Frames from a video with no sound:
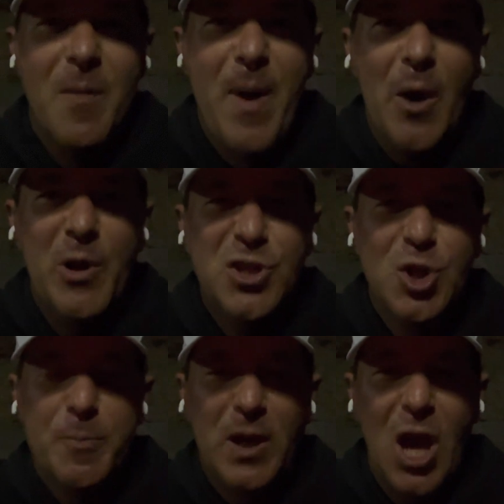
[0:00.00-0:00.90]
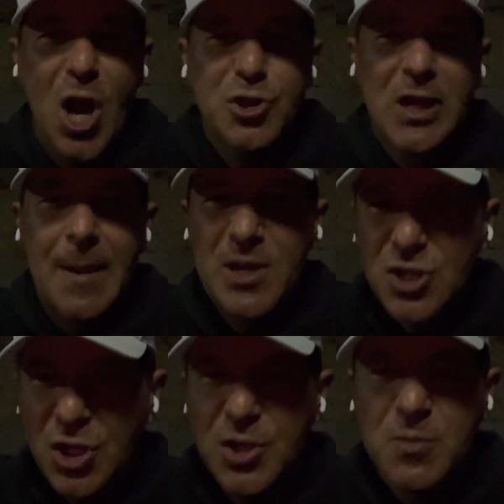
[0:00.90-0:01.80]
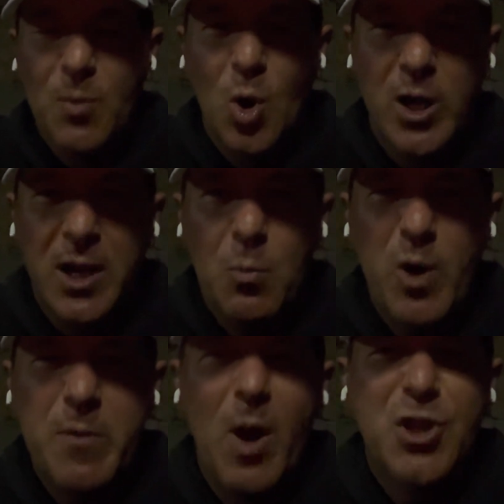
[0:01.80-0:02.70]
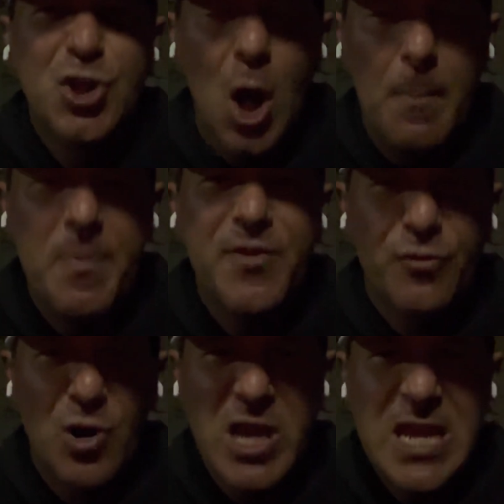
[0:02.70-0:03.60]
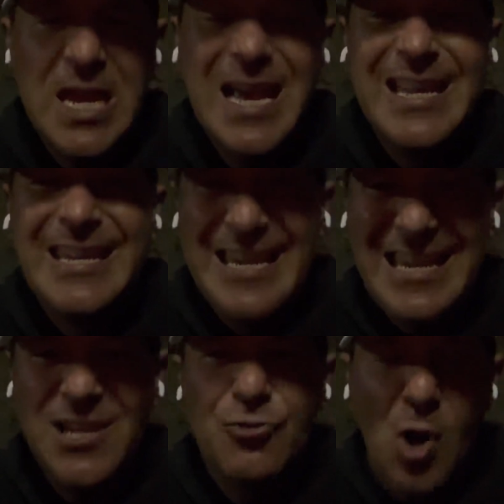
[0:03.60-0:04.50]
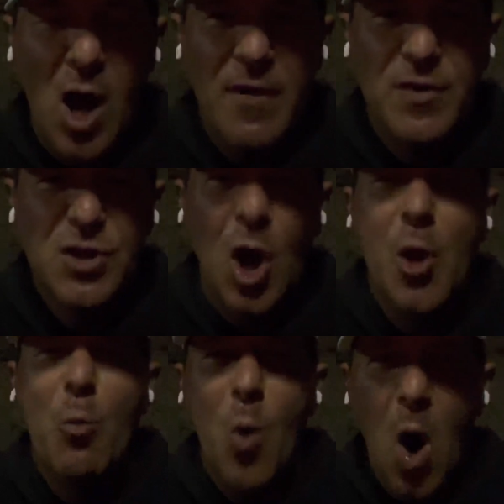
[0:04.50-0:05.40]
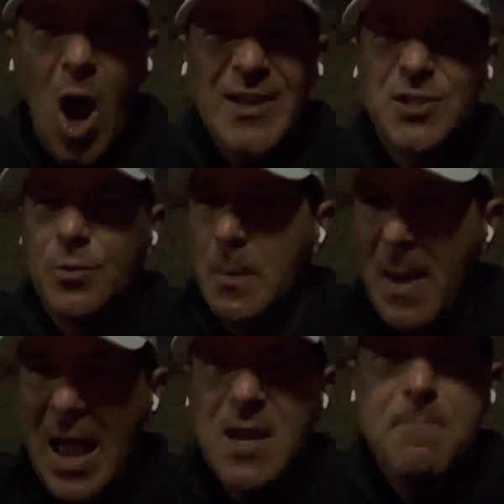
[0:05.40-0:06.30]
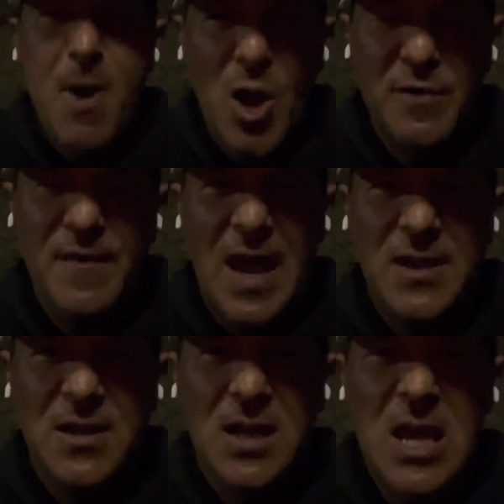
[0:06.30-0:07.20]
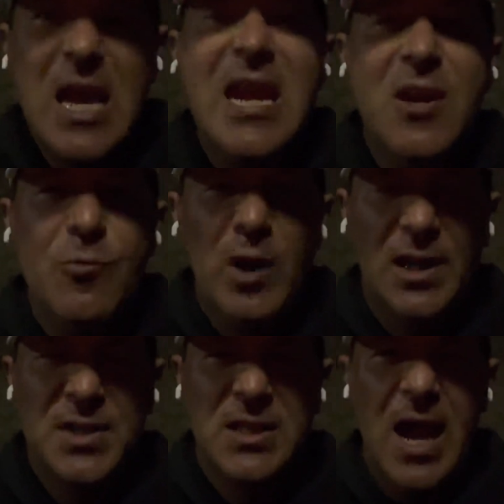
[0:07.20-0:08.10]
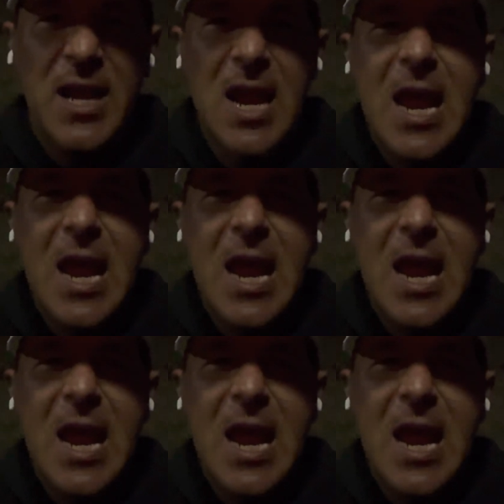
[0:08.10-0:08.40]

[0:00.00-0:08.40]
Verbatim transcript: Bowie Super Coach, coming to you this morning with my top three key drivers on why to remain motivated in real estate.